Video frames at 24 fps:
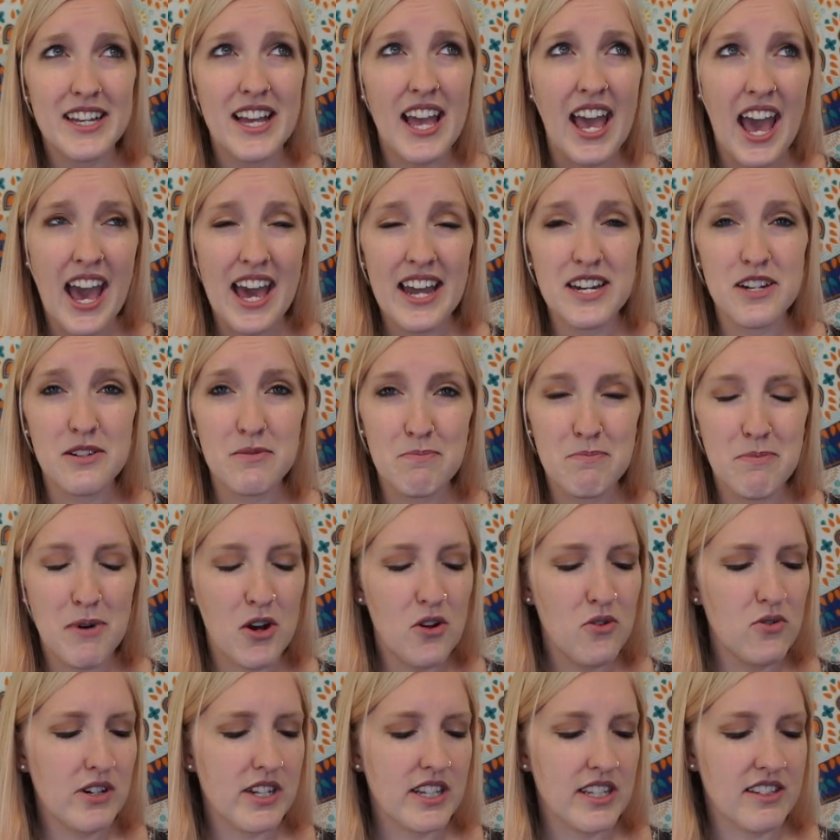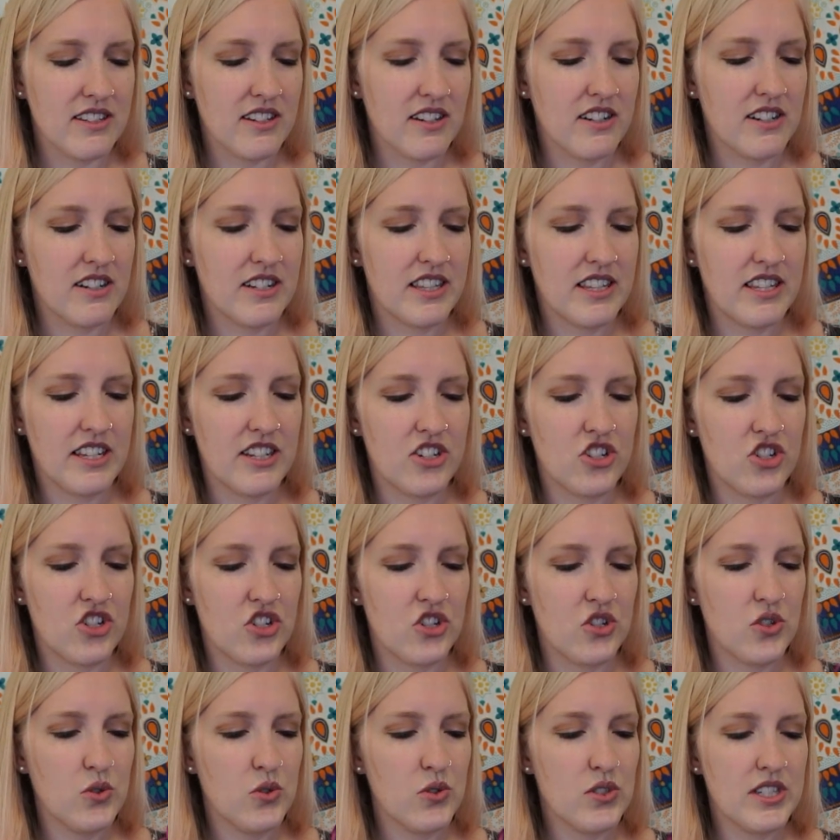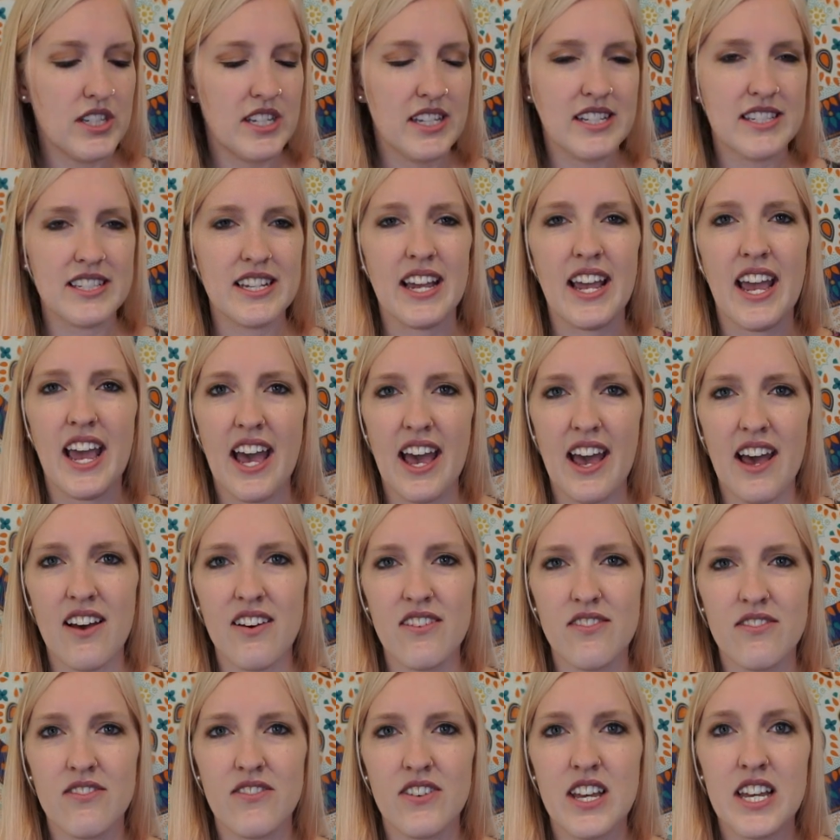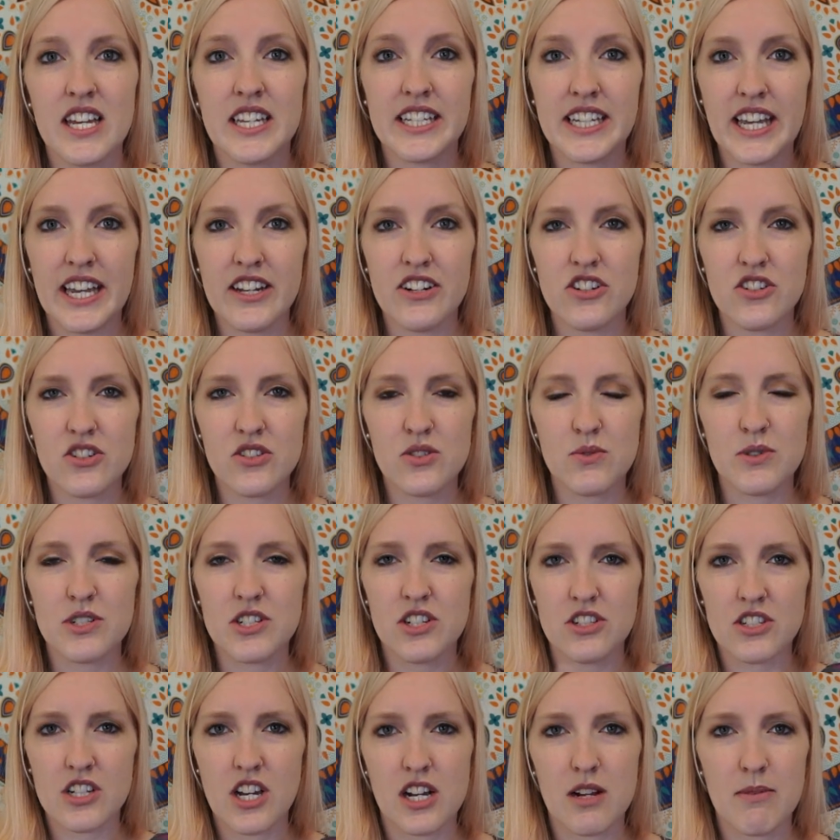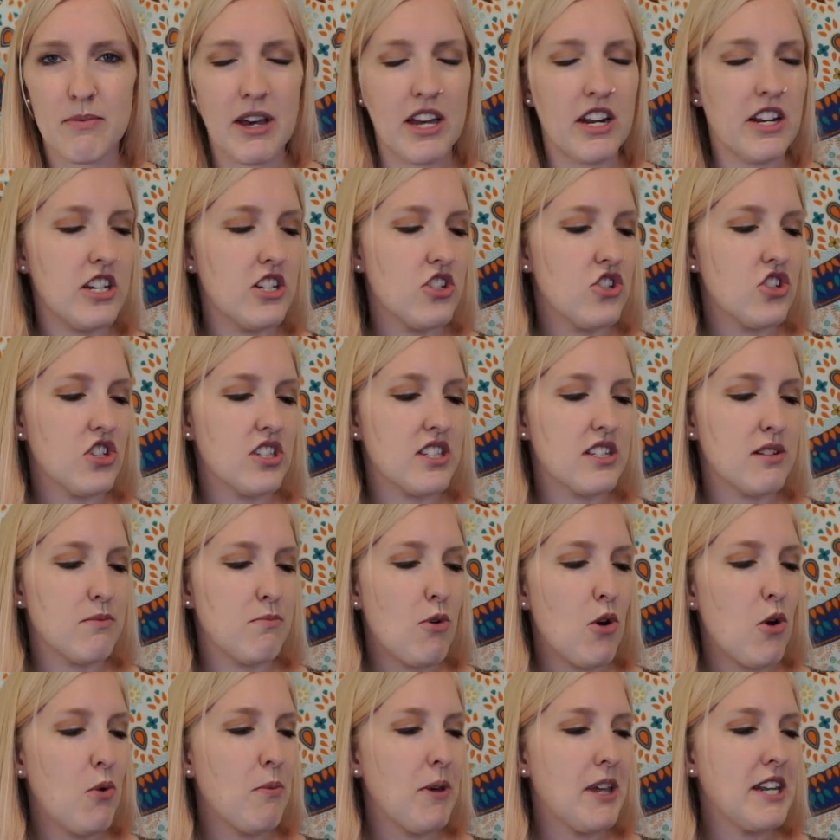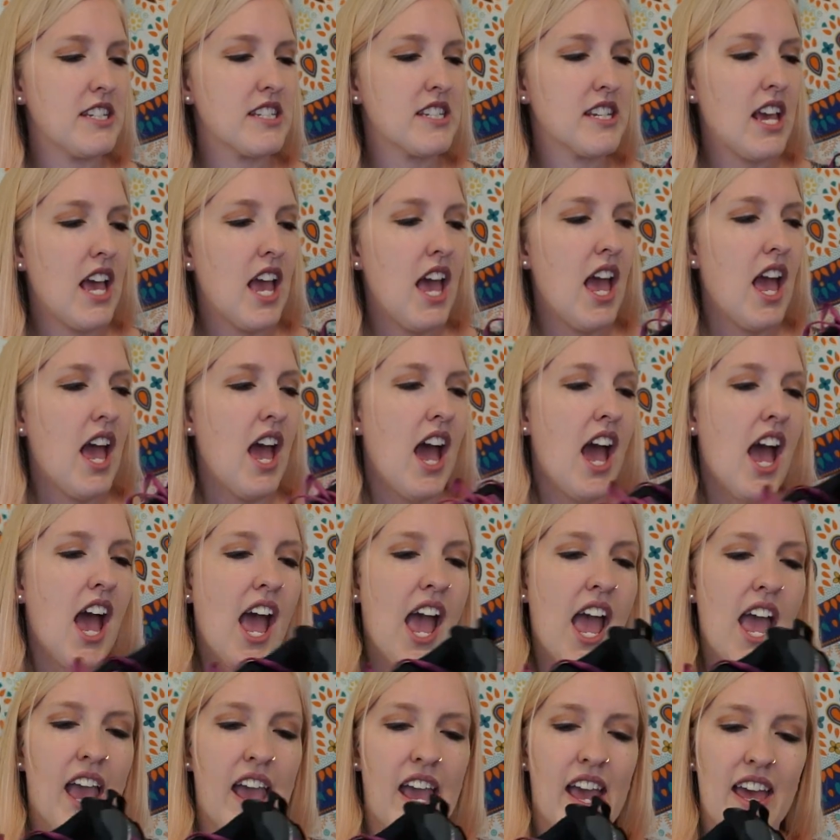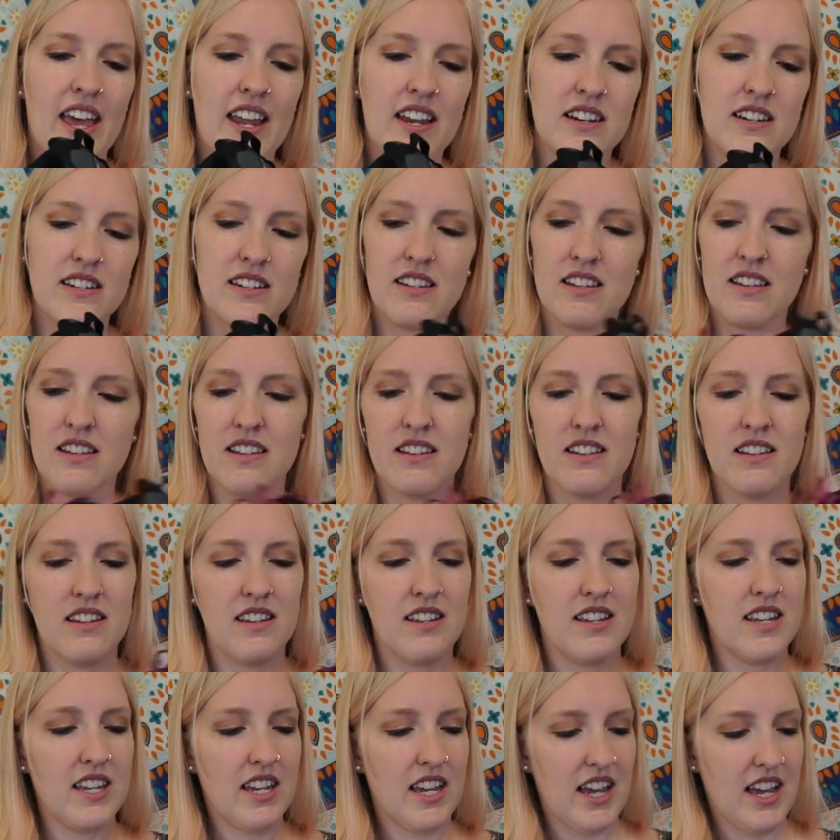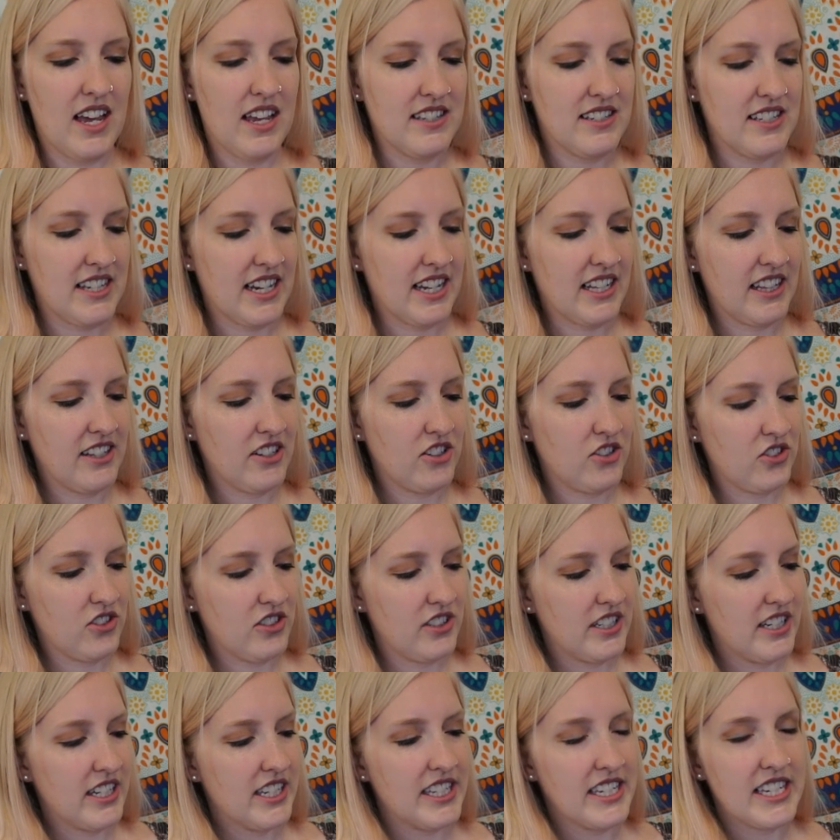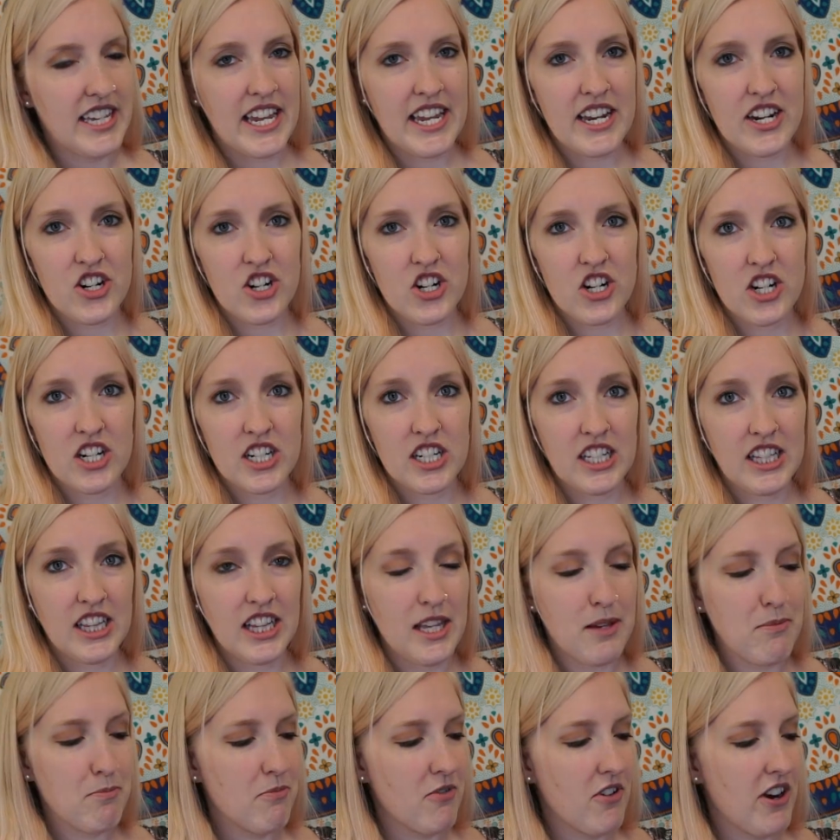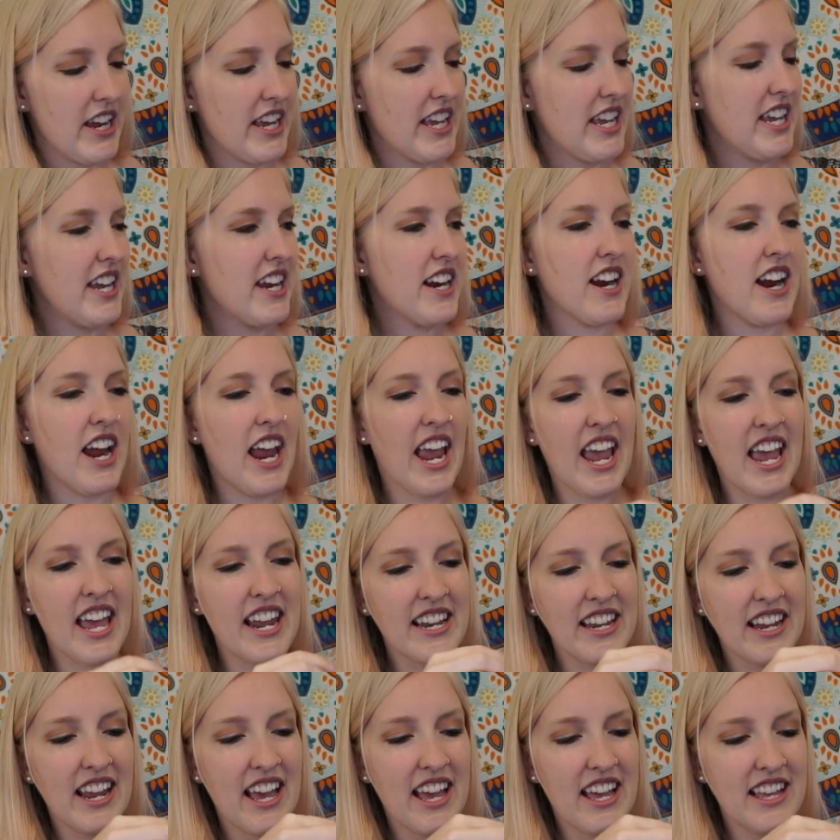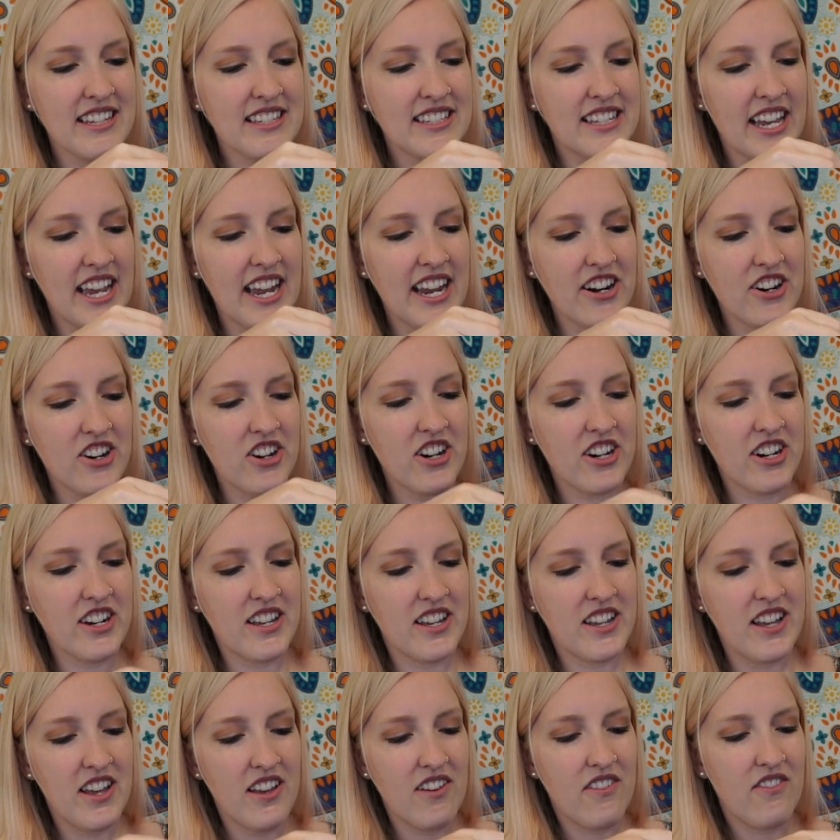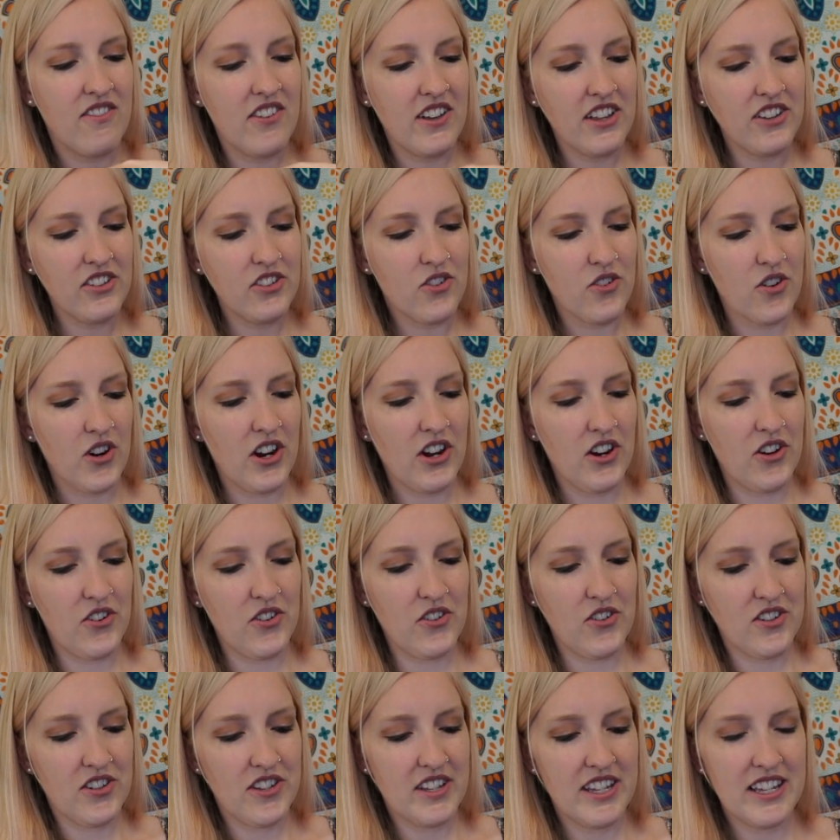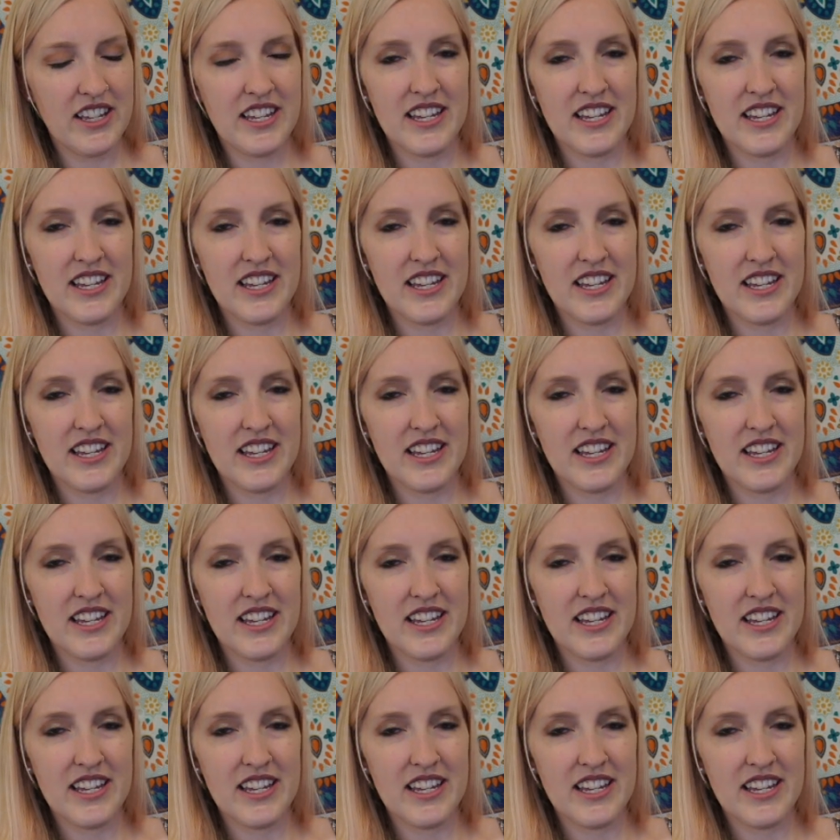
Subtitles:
added bonus onto these shoes is I have gaiters, which I'll talk about in just a moment. And it has like a little gaiter clip right here, and it has gaiter Velcro